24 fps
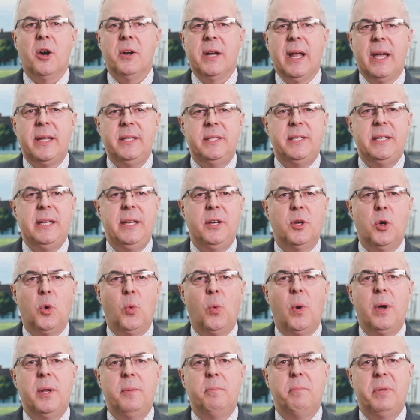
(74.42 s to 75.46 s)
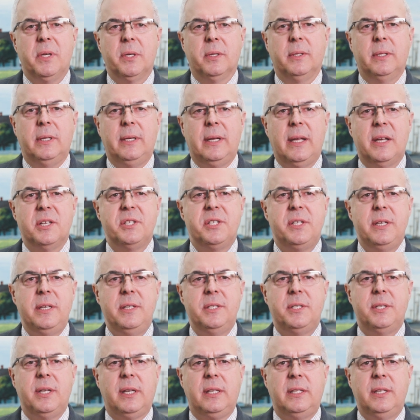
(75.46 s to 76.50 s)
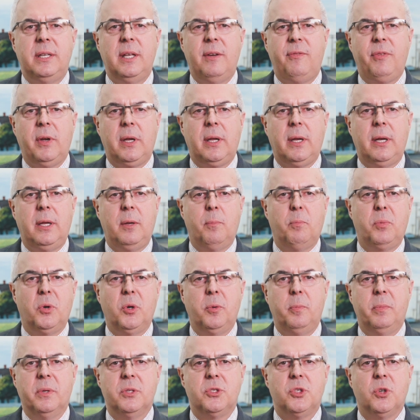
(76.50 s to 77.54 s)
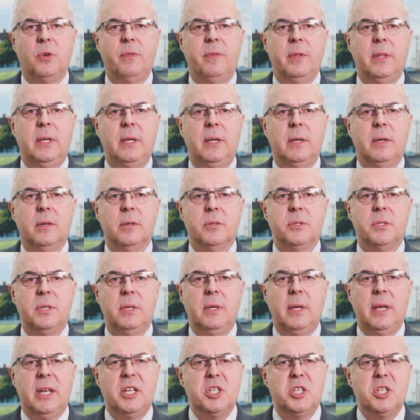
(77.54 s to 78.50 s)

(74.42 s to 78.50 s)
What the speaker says: 1901 building has seen significant improvements over the years,